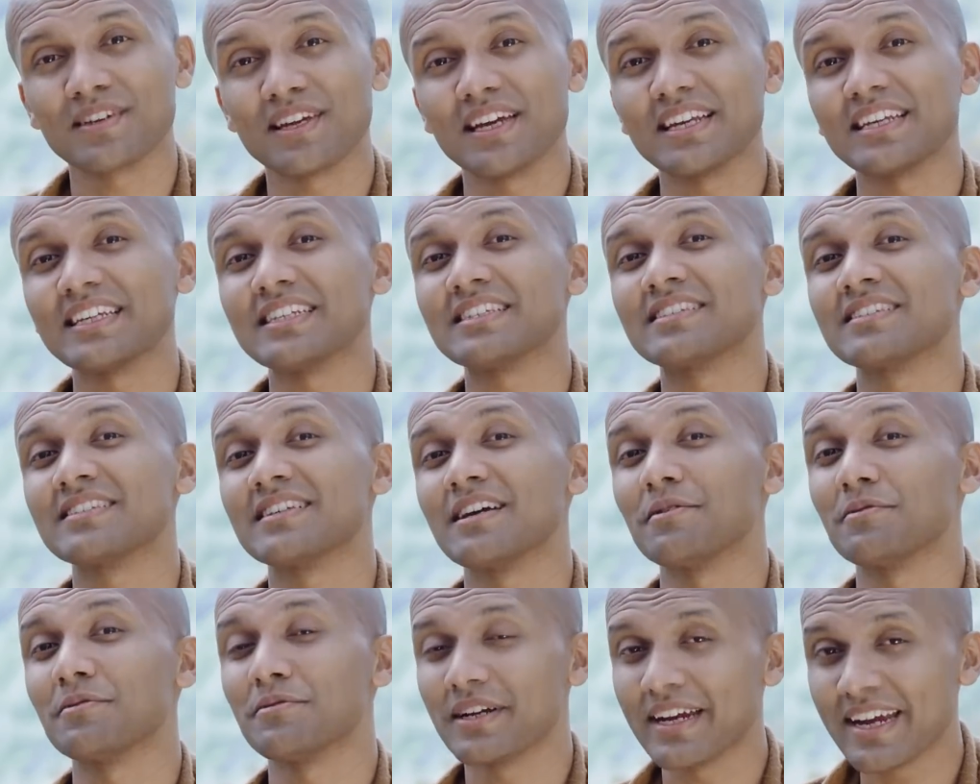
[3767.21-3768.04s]
It is
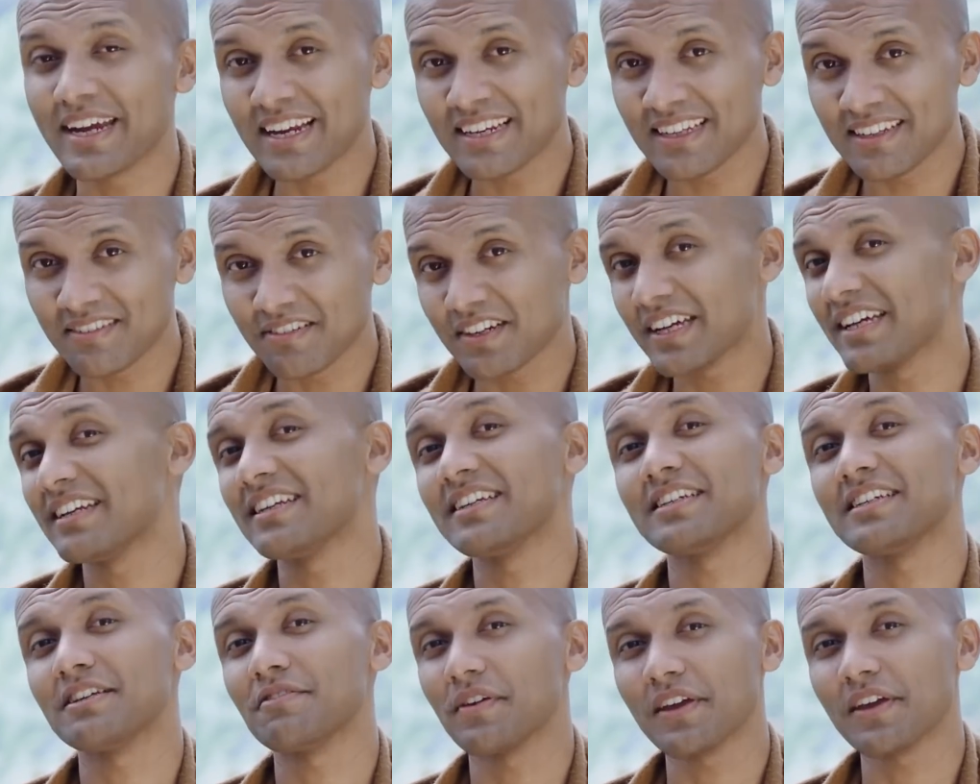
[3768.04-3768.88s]
really,
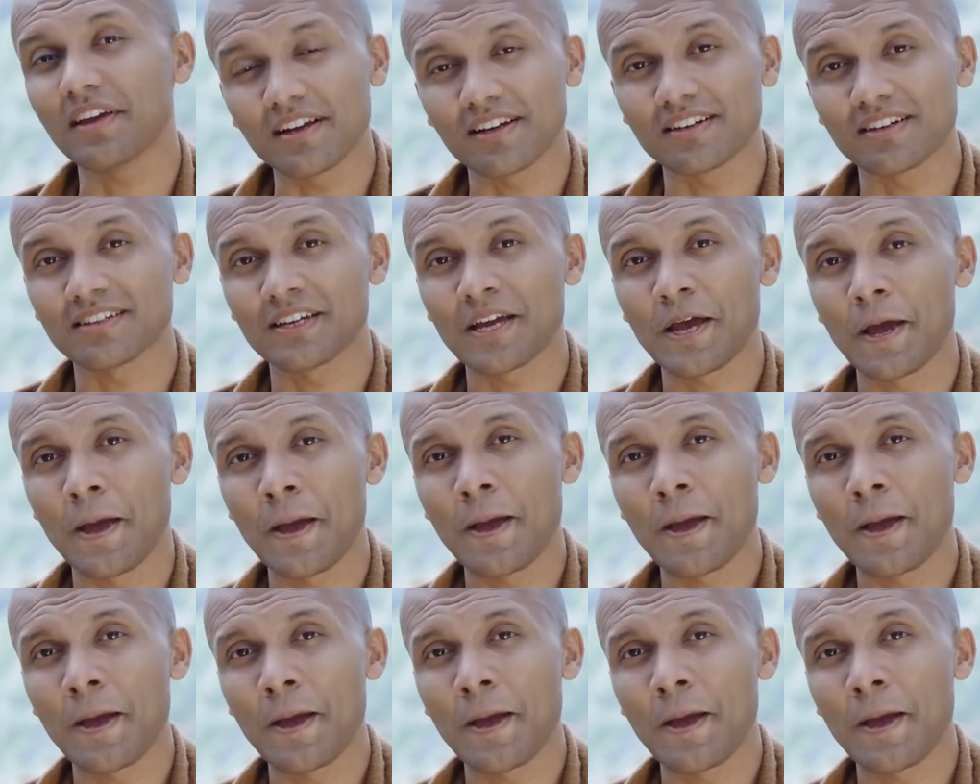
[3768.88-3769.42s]
really difficult.